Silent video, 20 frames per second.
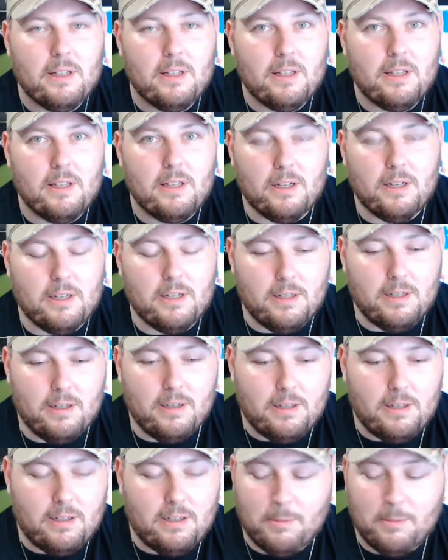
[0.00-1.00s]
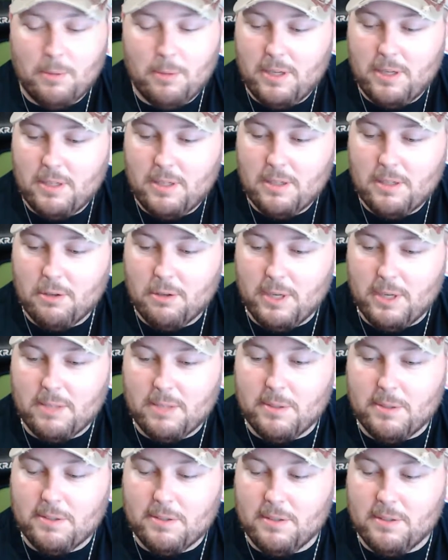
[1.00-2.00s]
I might correct
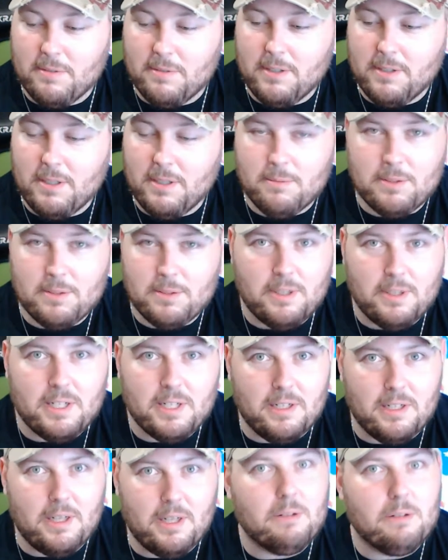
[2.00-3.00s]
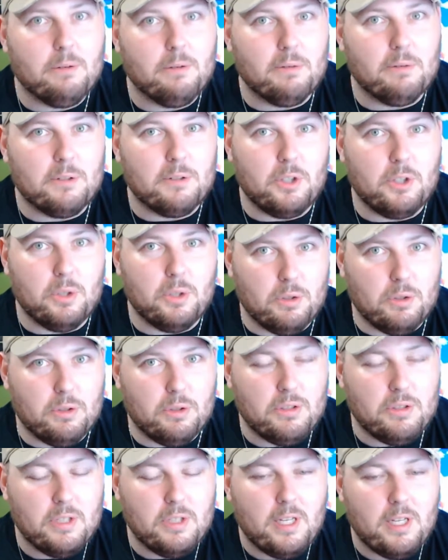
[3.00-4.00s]
myself. Sonic and Knuckles was
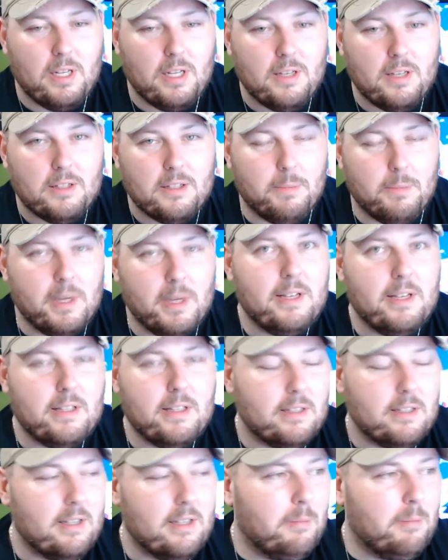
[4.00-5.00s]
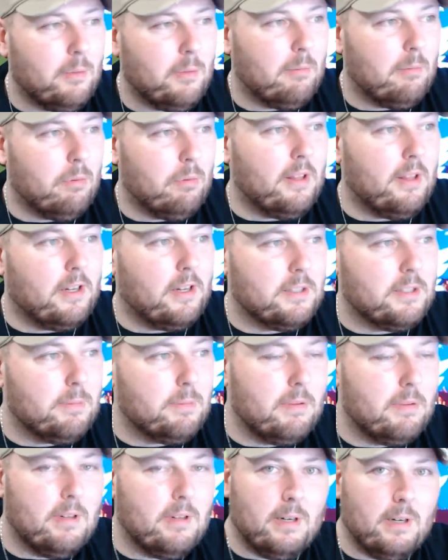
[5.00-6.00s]
huge. To me and my brother,
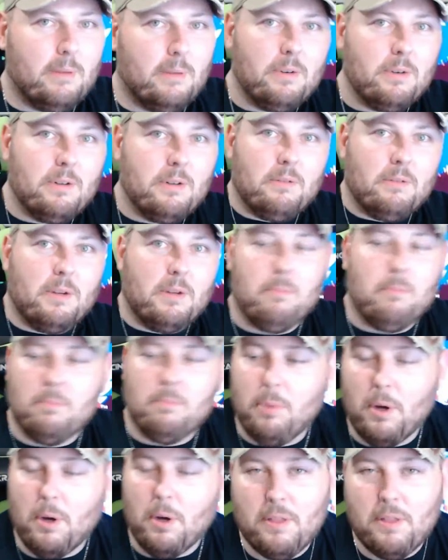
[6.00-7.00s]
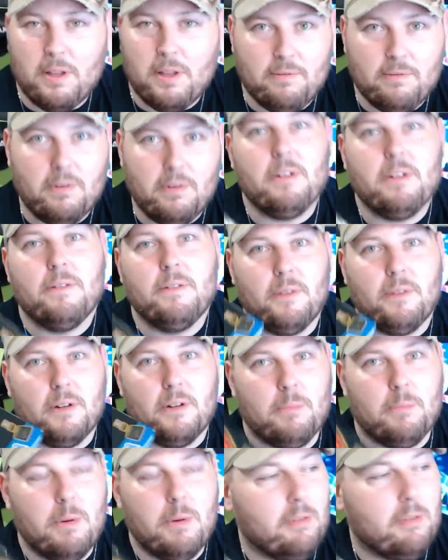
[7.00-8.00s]
we both have very
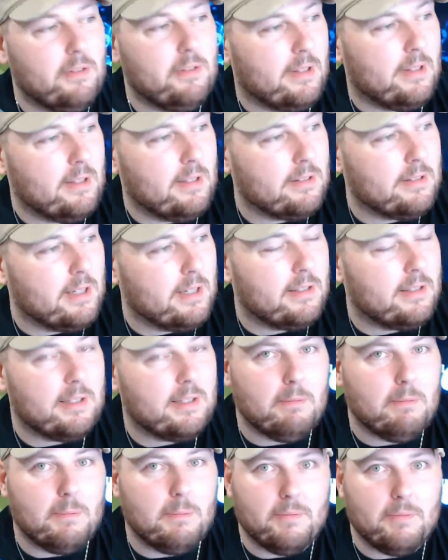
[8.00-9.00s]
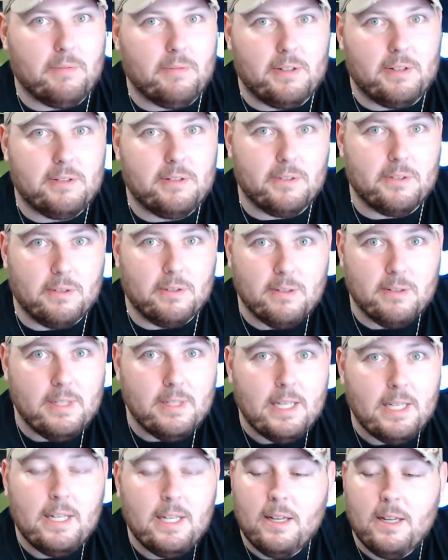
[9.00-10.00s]
fond memories of this, and some of my friends still.
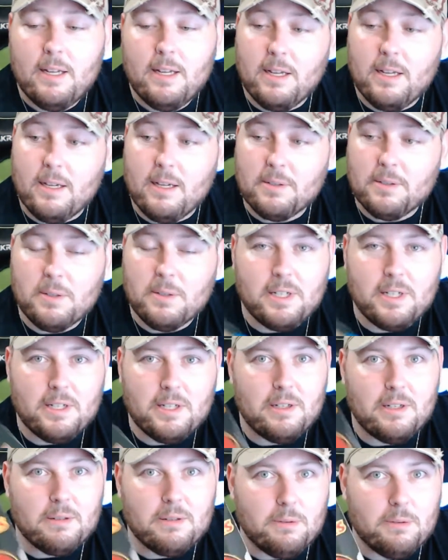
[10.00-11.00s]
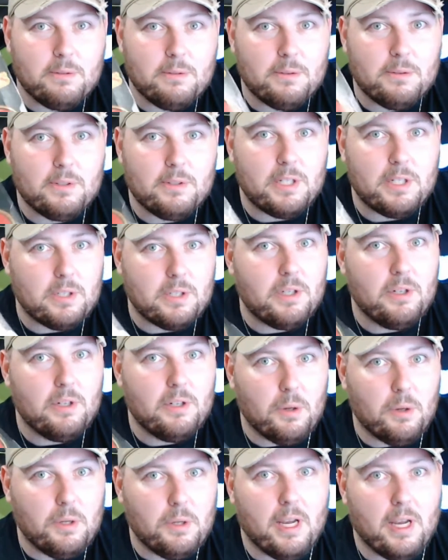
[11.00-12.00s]
Sonic and Knuckles was such a
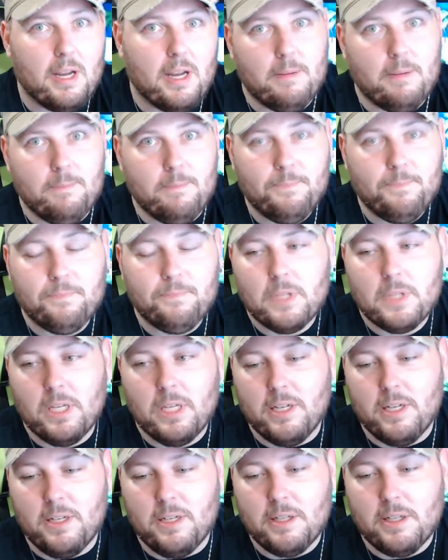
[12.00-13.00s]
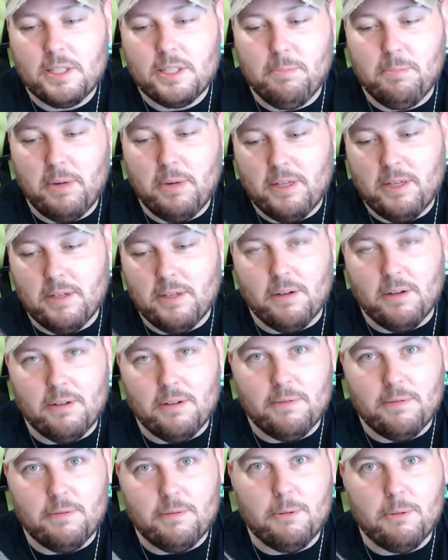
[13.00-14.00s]
good game, and it expanded on
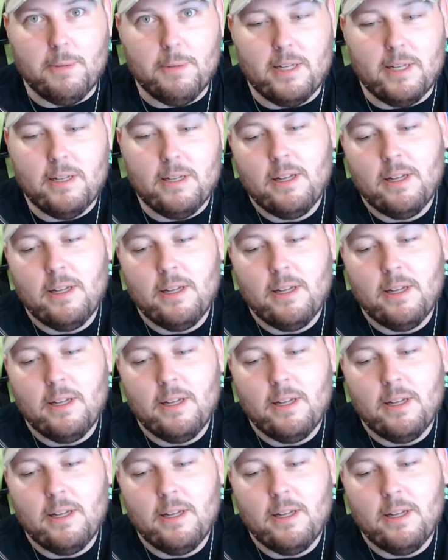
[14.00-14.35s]
the format.